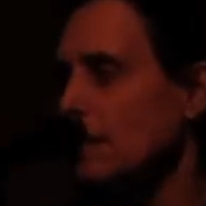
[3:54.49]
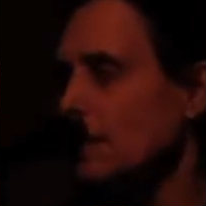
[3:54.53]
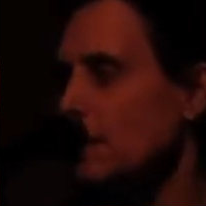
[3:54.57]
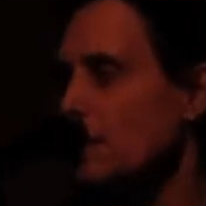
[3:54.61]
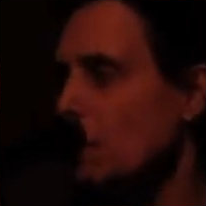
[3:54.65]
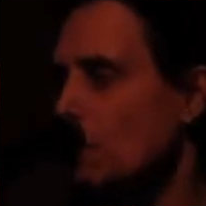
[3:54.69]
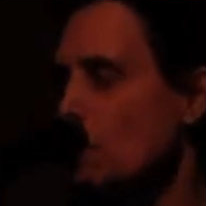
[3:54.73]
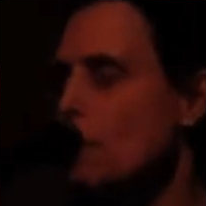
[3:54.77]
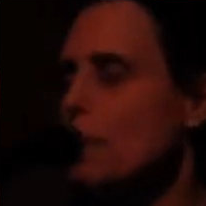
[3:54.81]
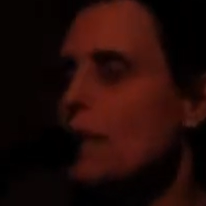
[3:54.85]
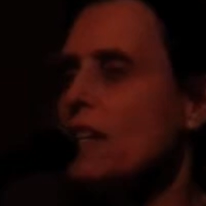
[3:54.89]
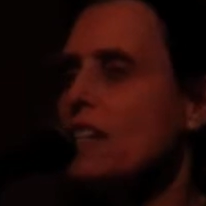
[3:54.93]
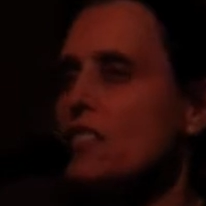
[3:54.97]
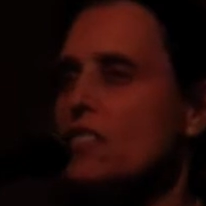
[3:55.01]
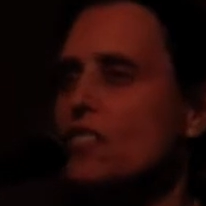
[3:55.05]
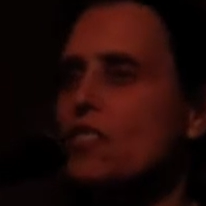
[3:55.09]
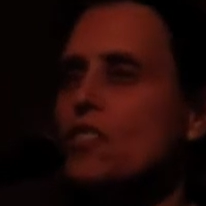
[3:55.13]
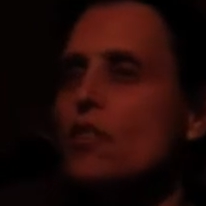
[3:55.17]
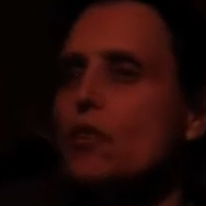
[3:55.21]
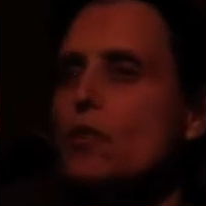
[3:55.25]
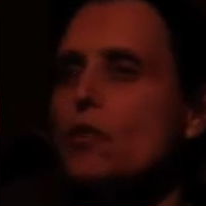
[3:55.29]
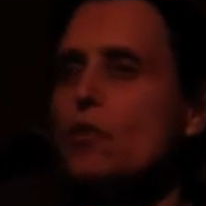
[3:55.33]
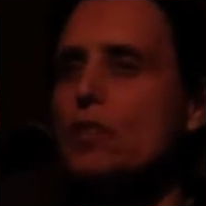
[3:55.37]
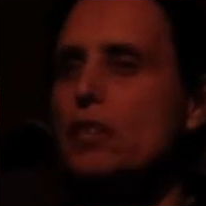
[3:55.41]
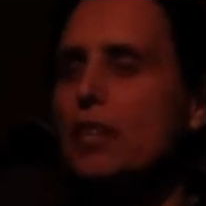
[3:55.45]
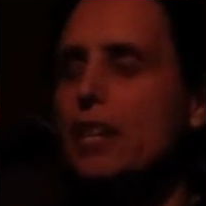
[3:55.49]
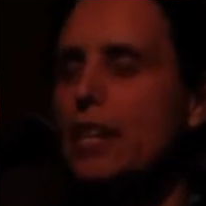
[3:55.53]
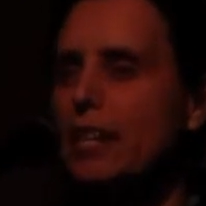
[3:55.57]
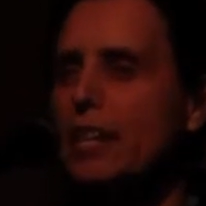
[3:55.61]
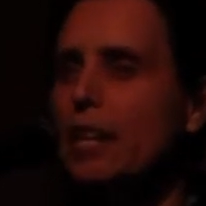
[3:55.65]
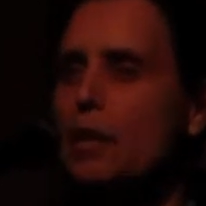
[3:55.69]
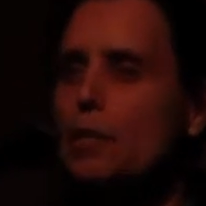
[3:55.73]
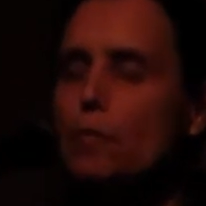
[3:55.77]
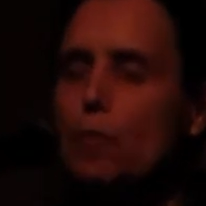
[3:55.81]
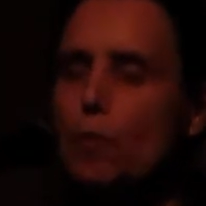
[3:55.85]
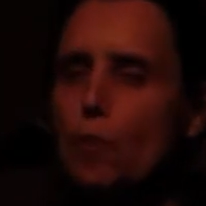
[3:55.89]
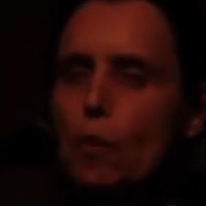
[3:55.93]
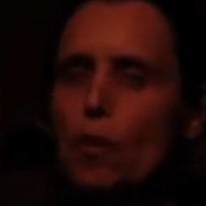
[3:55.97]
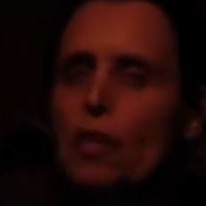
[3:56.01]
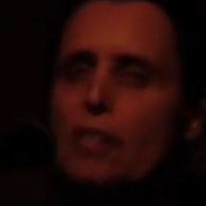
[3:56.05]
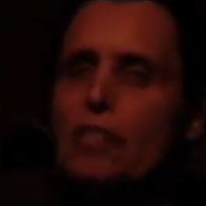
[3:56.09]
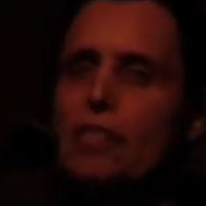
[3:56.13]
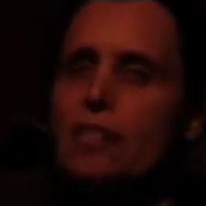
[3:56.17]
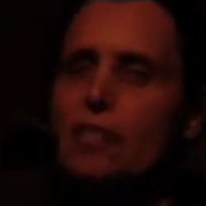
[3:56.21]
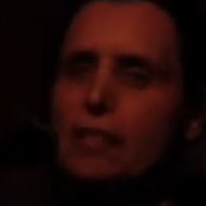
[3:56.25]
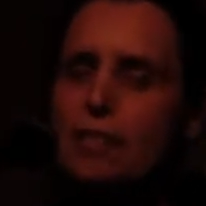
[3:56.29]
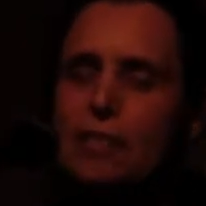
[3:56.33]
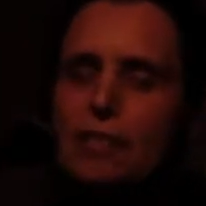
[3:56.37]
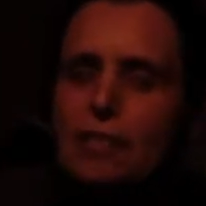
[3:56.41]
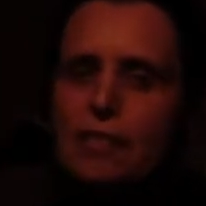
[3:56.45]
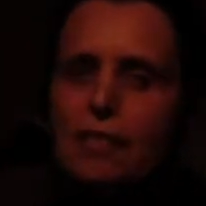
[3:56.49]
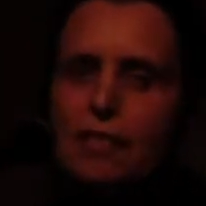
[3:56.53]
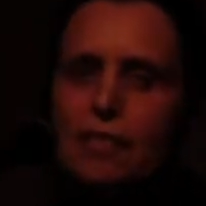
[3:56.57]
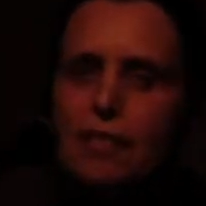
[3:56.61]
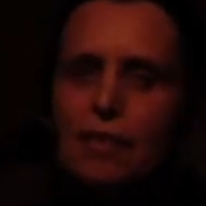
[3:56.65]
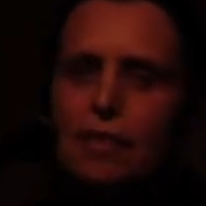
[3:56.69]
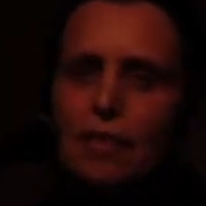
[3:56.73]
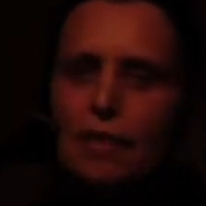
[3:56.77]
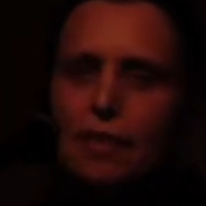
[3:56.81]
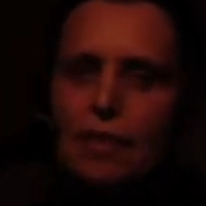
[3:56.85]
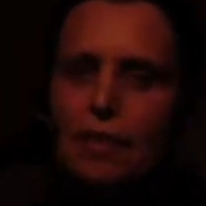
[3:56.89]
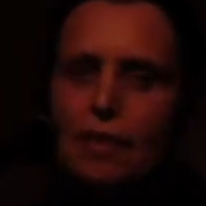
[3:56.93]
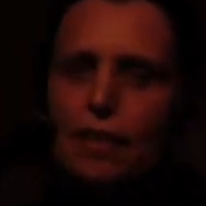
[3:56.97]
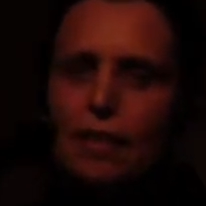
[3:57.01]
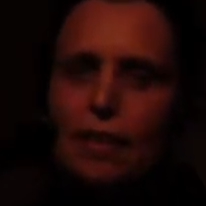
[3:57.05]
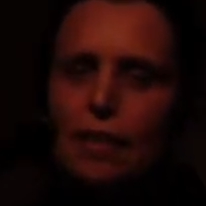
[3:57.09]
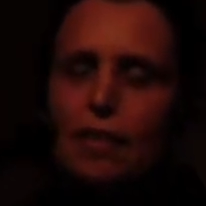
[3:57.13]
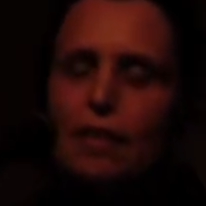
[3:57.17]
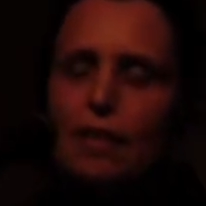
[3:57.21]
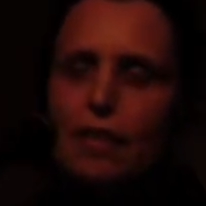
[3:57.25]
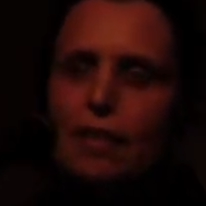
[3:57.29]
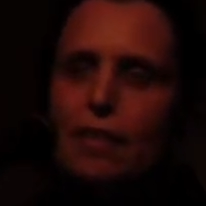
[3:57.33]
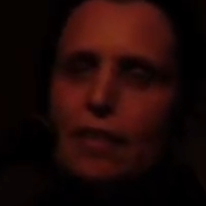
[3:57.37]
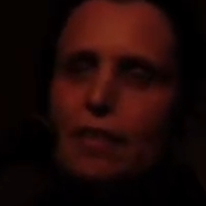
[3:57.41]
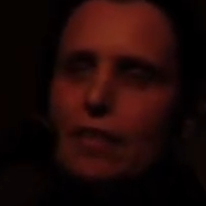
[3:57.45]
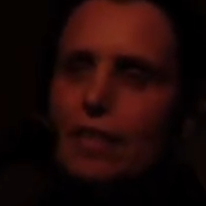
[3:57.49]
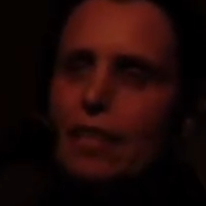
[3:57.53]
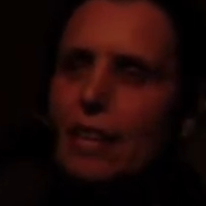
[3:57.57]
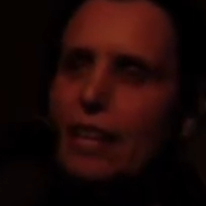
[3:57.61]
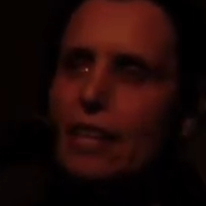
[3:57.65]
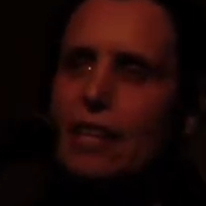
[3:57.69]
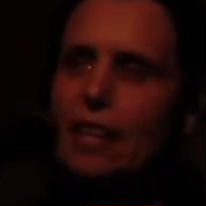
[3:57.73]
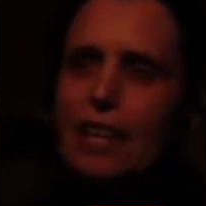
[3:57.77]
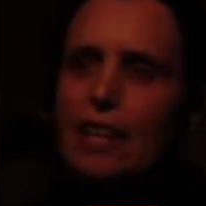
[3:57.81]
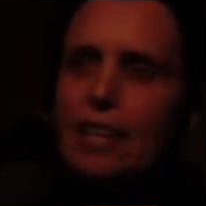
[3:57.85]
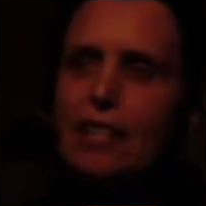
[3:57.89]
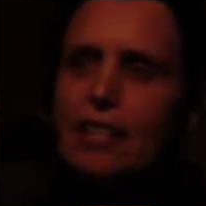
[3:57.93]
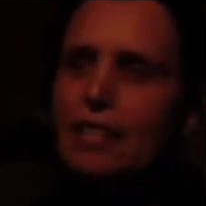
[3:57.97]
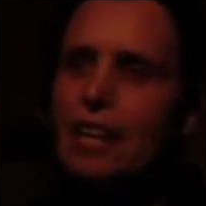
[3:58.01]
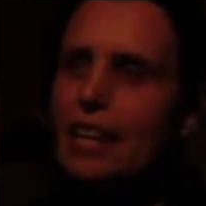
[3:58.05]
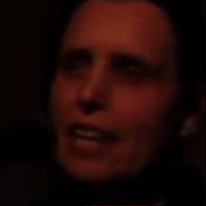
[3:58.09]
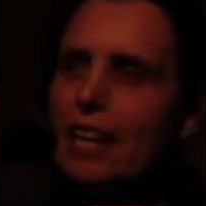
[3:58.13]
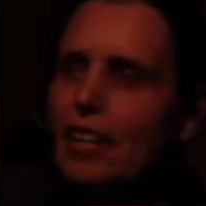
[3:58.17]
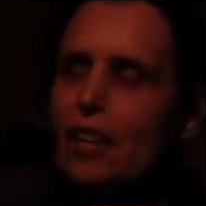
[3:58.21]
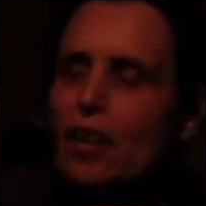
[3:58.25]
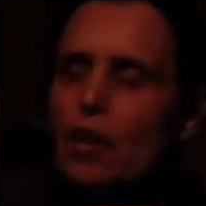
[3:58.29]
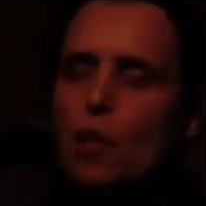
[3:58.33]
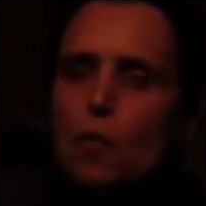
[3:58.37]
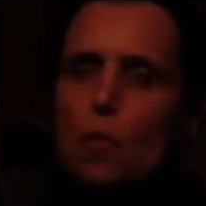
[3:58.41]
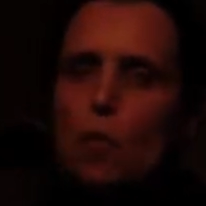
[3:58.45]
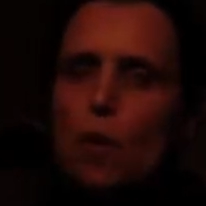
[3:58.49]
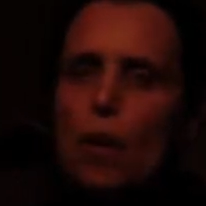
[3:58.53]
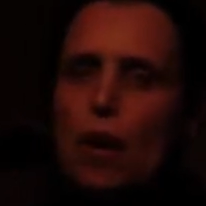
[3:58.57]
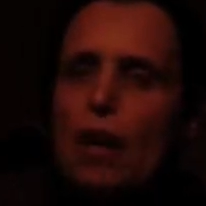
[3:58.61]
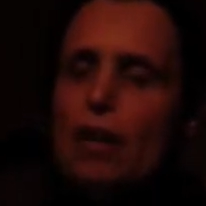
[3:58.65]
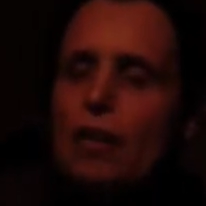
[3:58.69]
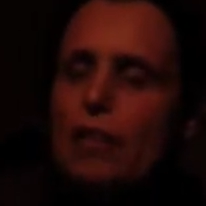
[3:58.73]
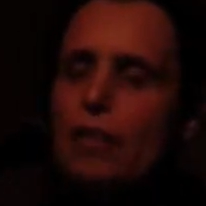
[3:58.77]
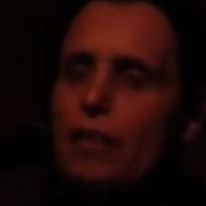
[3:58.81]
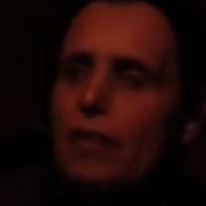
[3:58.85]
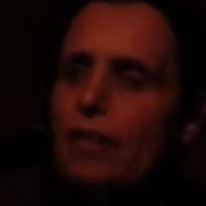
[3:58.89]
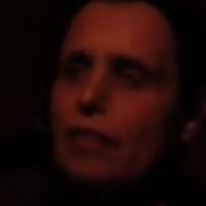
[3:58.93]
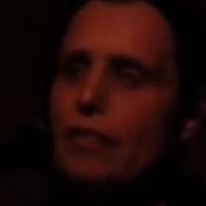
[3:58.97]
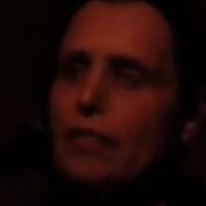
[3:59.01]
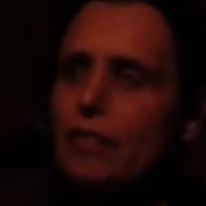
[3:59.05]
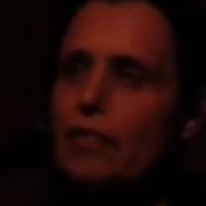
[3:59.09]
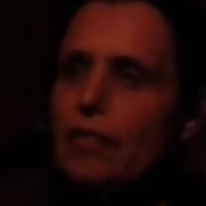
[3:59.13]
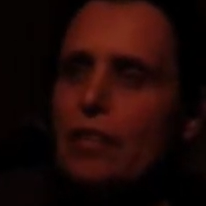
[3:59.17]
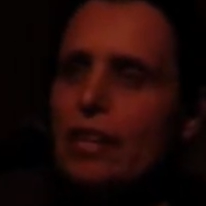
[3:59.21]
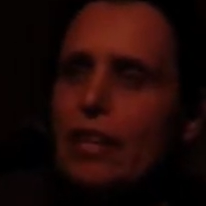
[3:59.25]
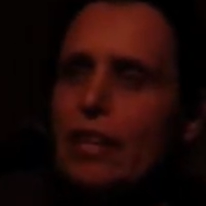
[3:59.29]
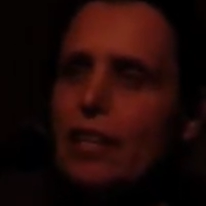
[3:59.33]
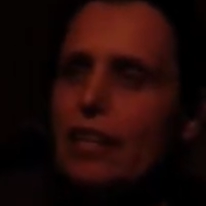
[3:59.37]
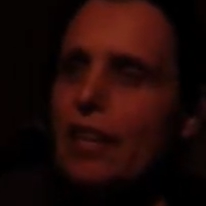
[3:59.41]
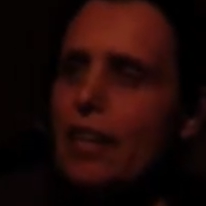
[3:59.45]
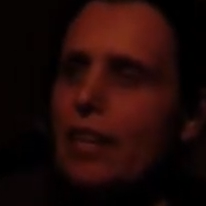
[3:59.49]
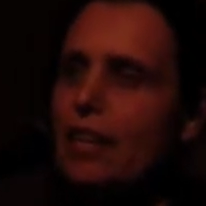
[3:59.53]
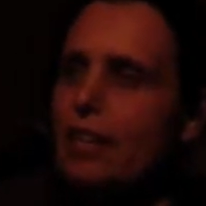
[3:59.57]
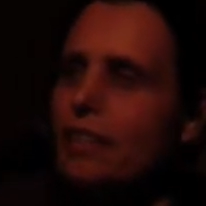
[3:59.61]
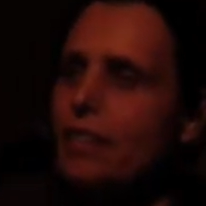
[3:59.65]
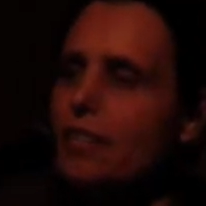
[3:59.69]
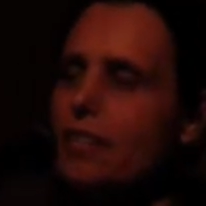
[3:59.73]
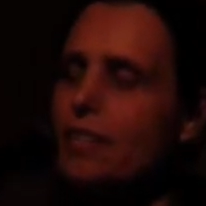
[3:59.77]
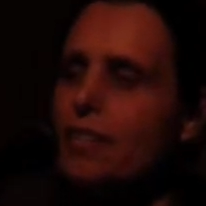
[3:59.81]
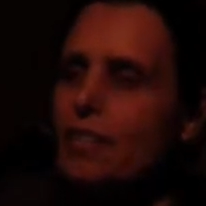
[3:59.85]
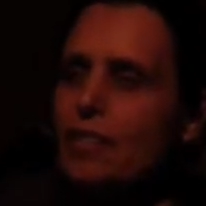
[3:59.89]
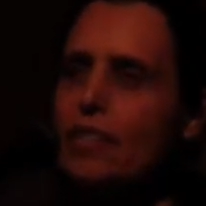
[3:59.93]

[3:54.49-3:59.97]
No means no. You cannot poison us. You cannot take our water. You cannot,